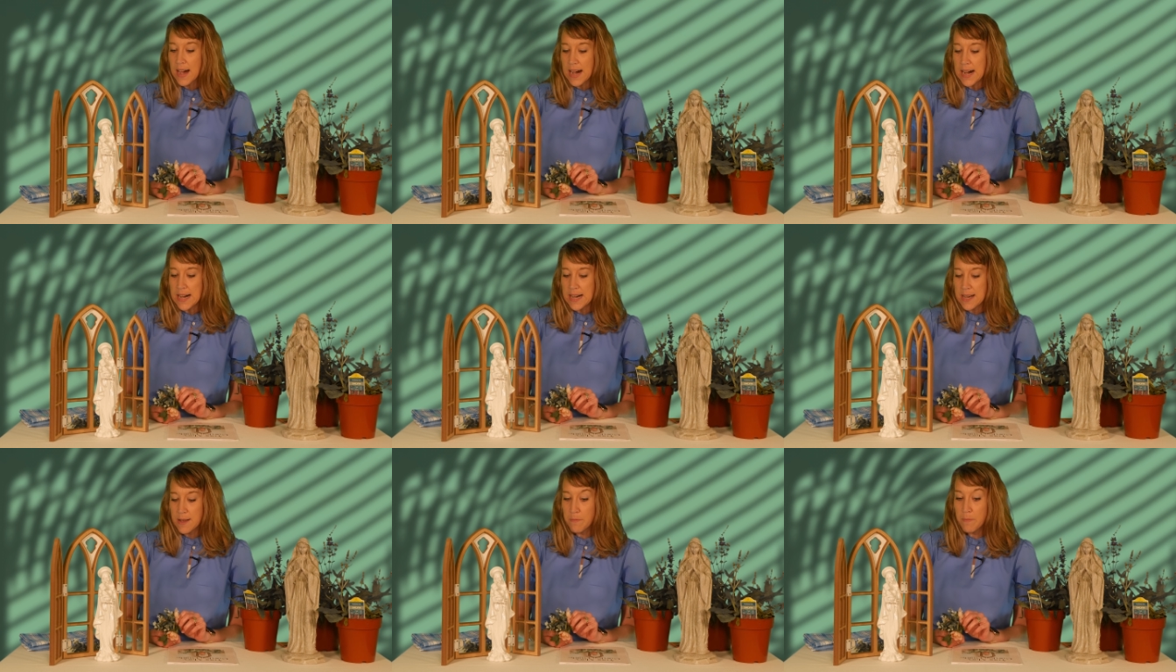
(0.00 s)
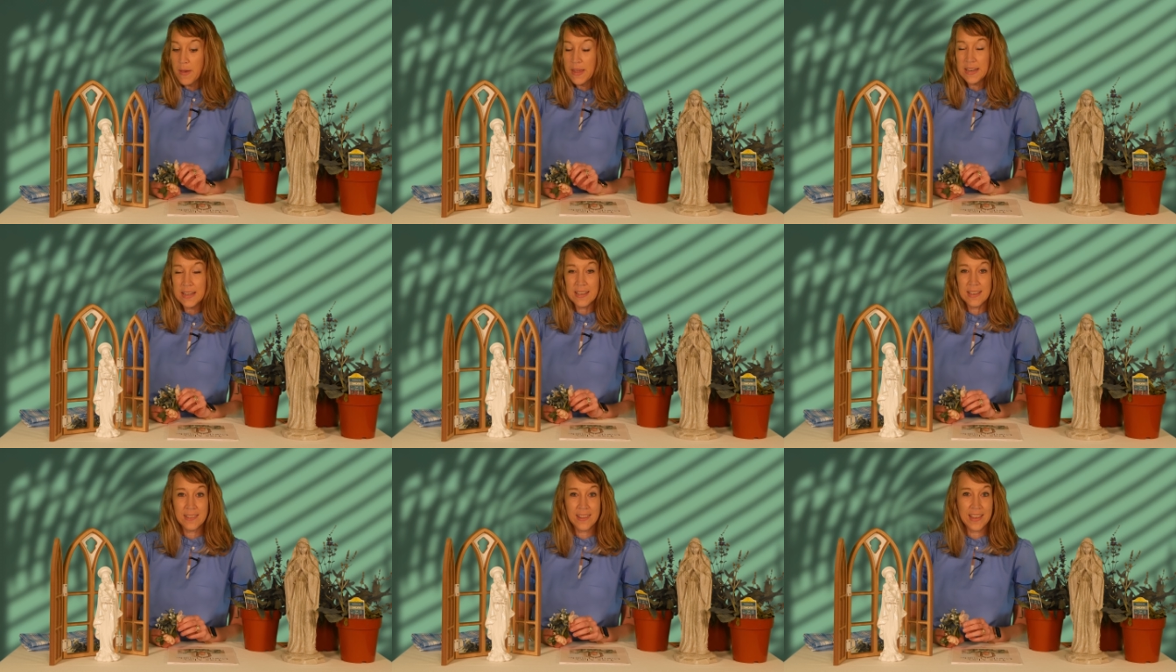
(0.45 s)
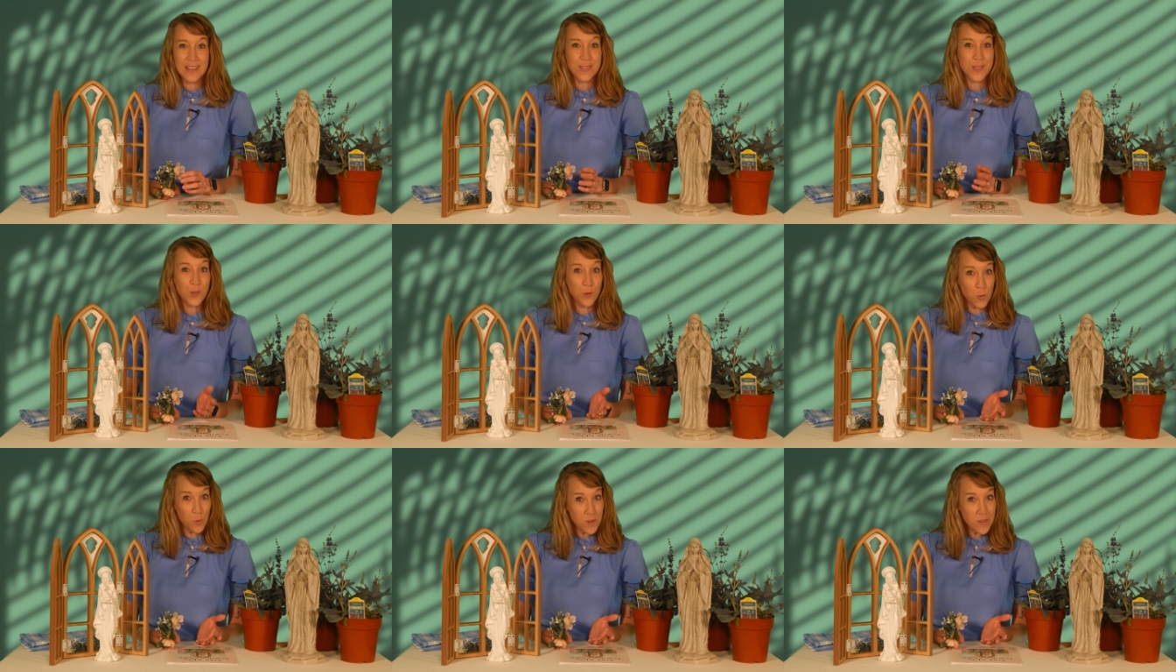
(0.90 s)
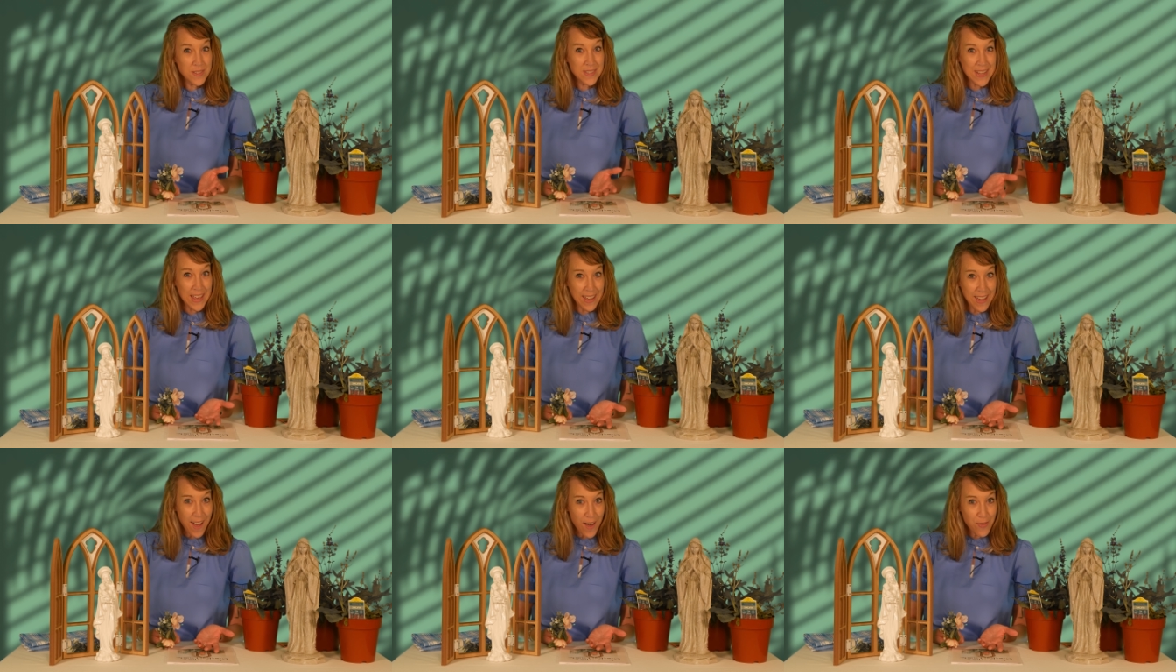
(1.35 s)
Um, many like schools,
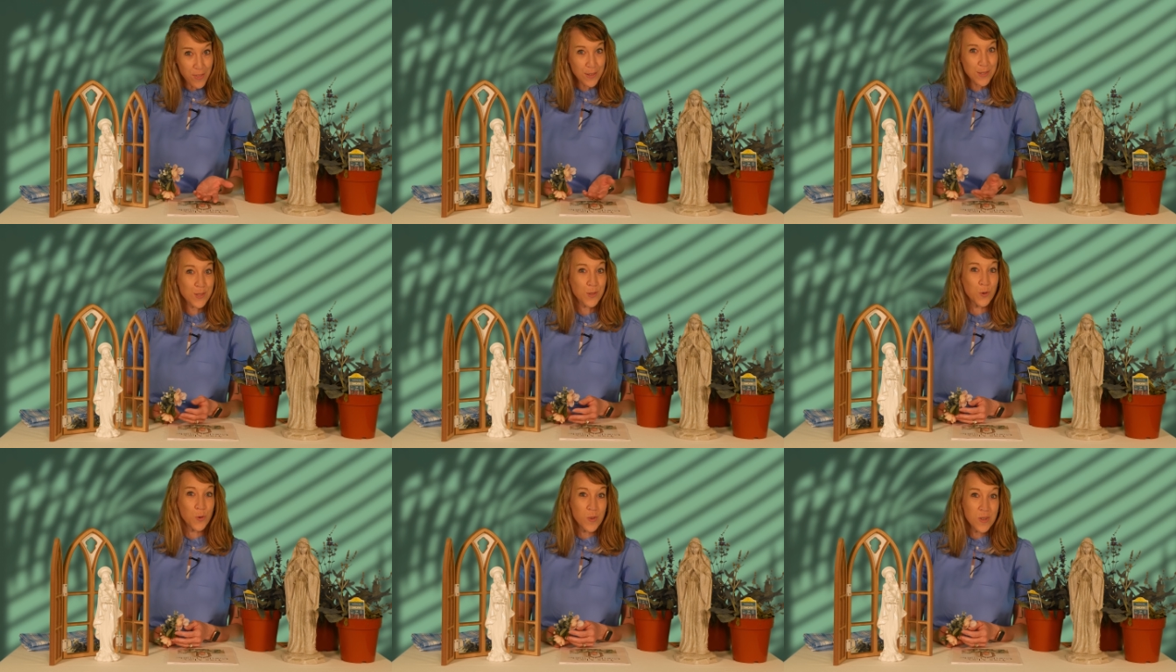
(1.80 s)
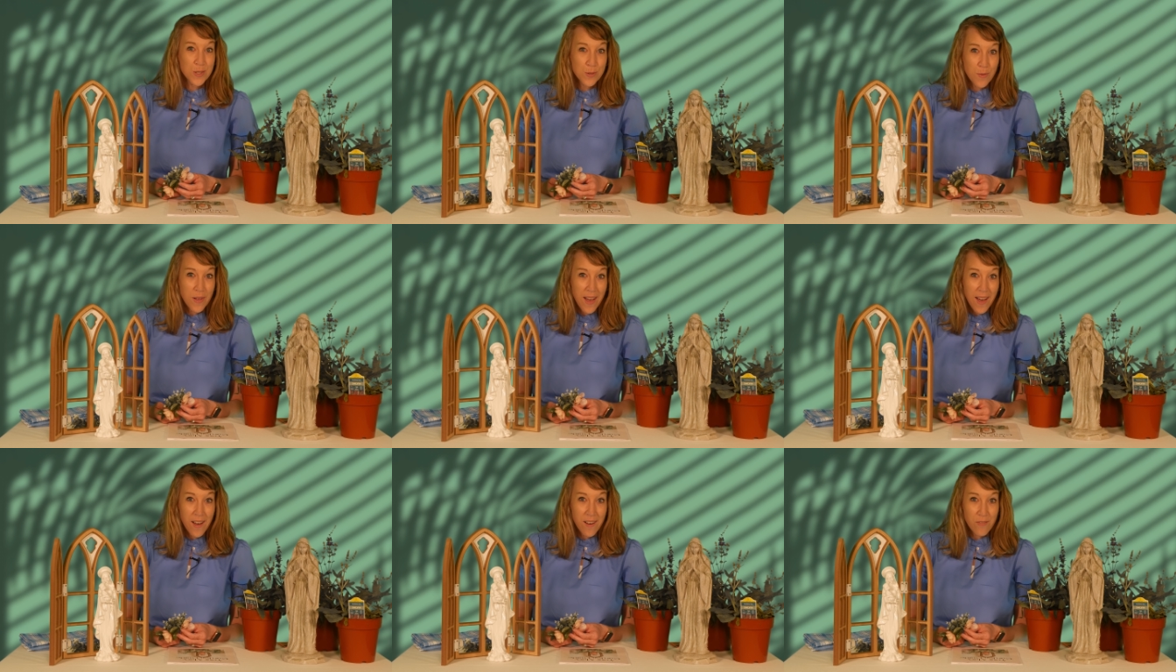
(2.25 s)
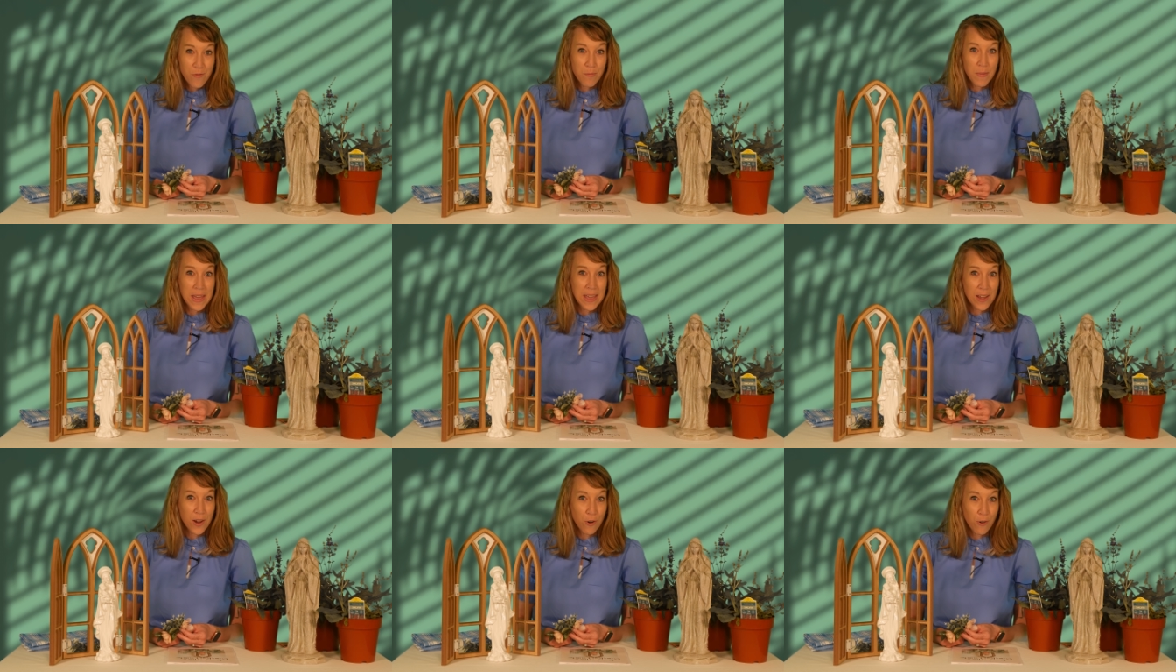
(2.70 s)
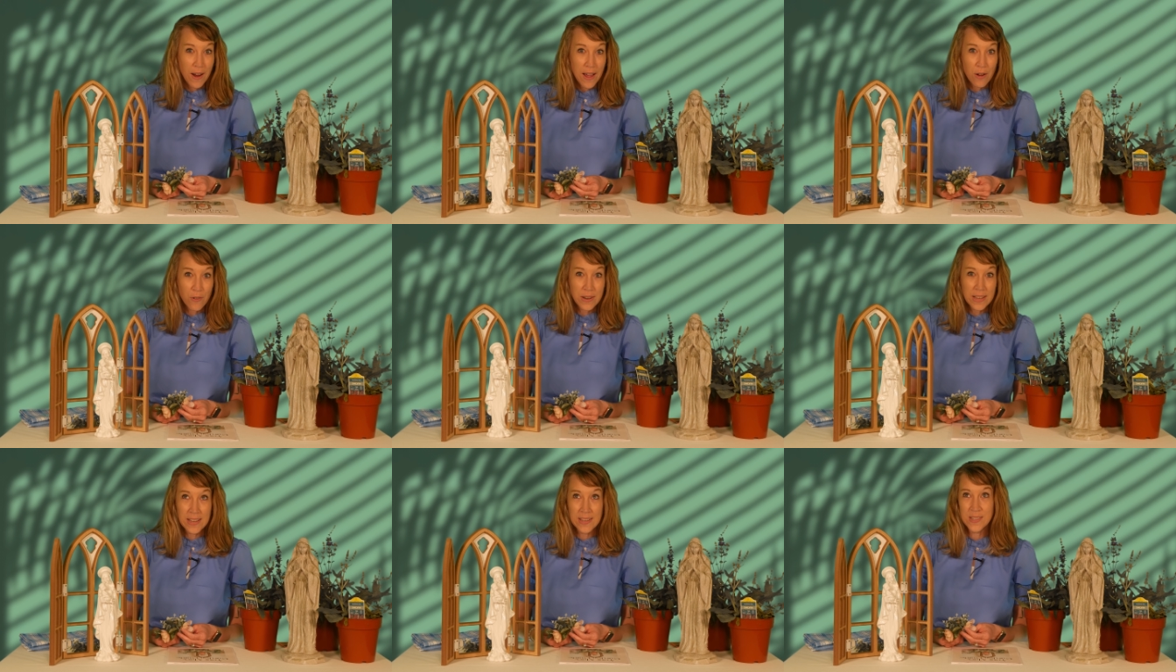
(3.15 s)
like Catholic schools, will have May
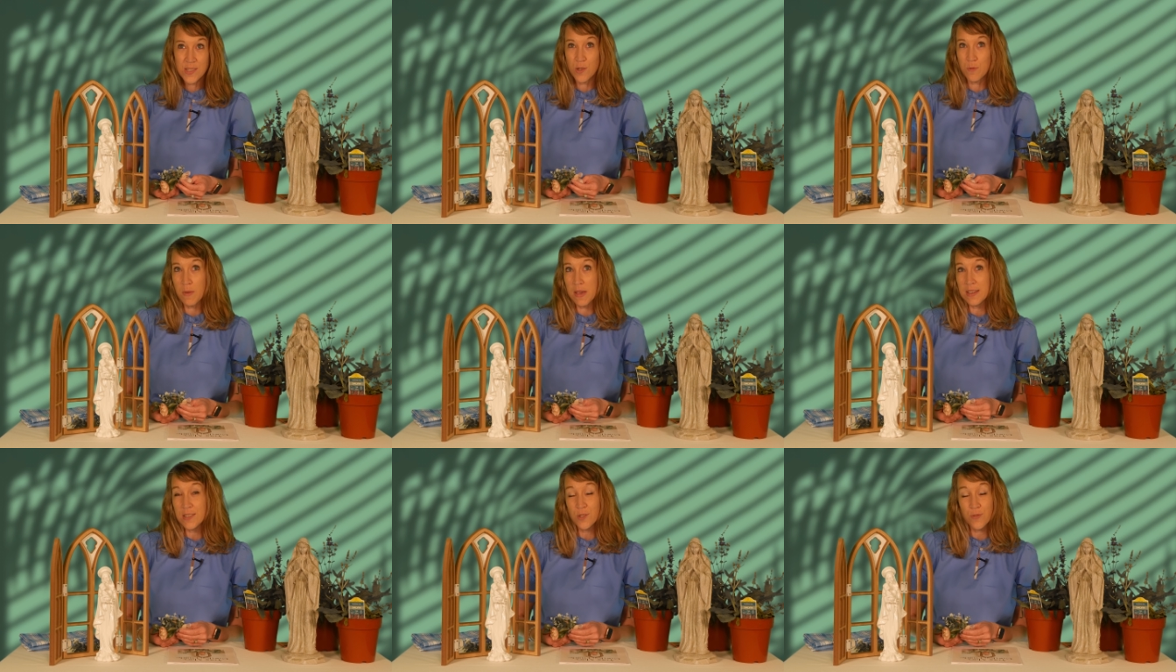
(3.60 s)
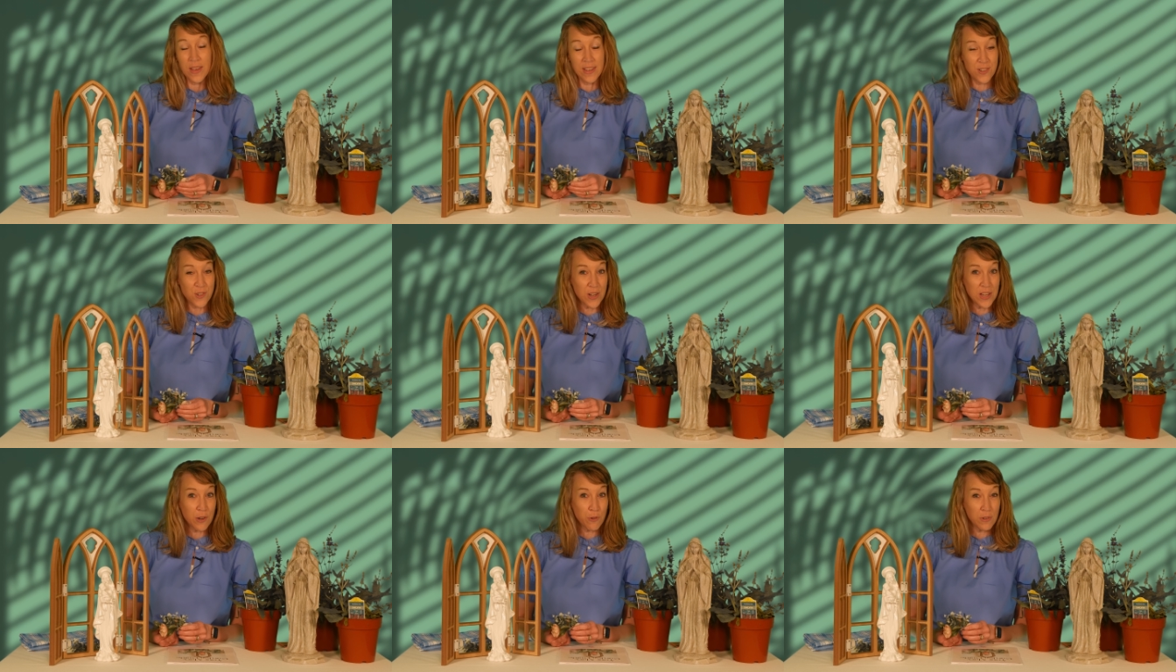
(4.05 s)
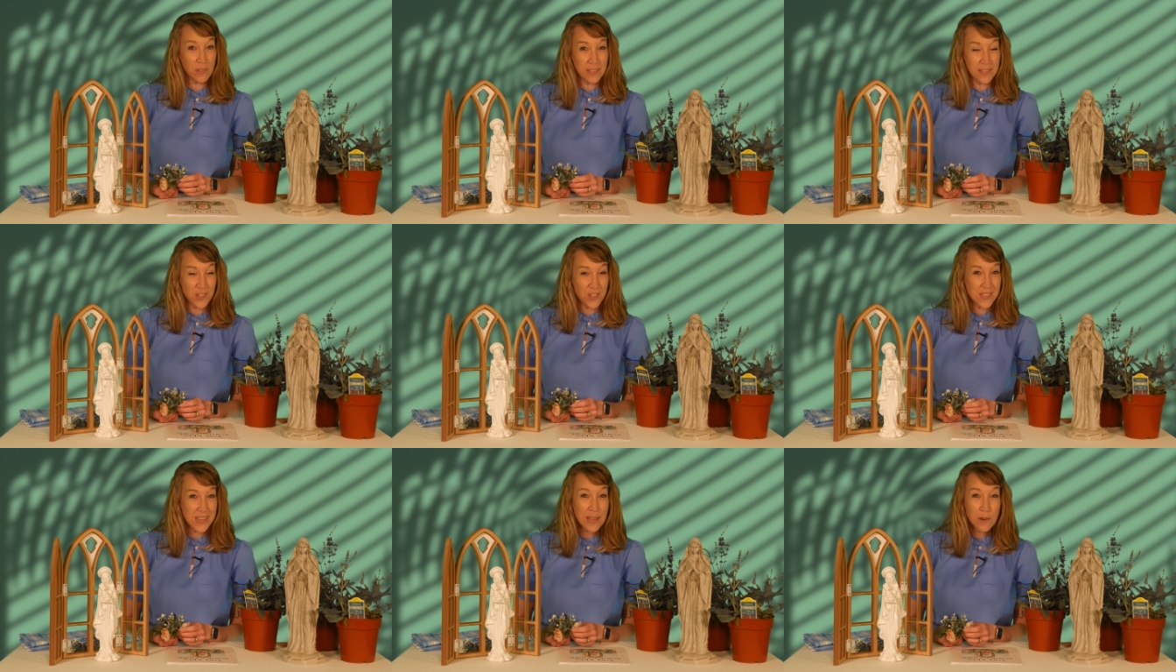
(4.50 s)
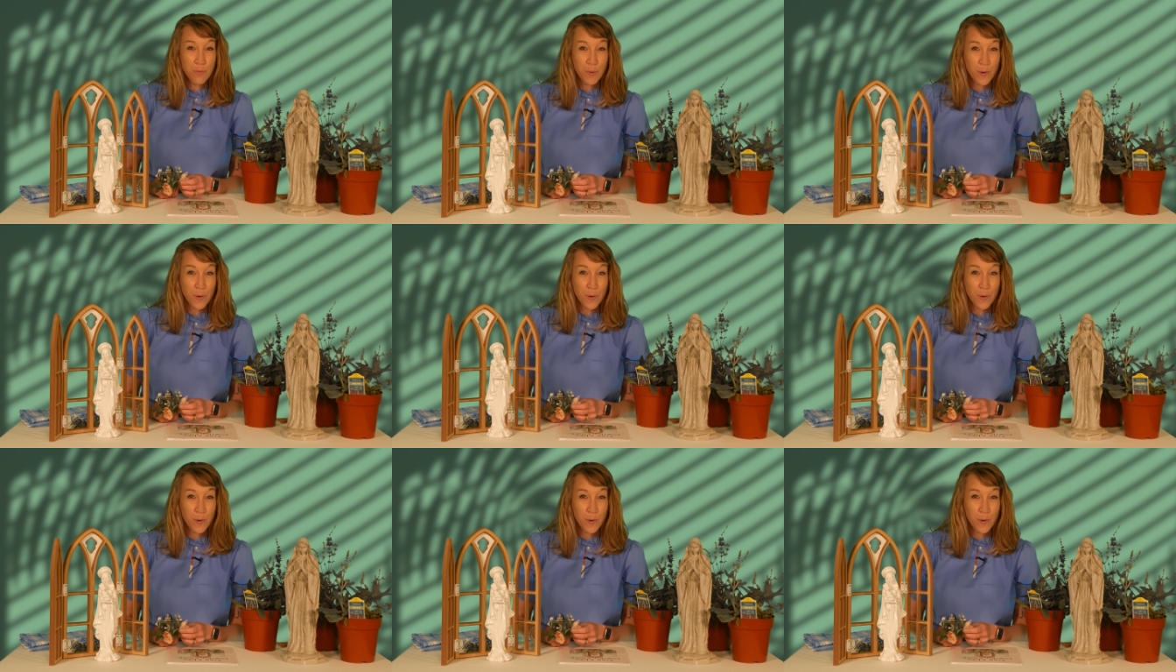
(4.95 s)
crownings. You may do that during your religious ed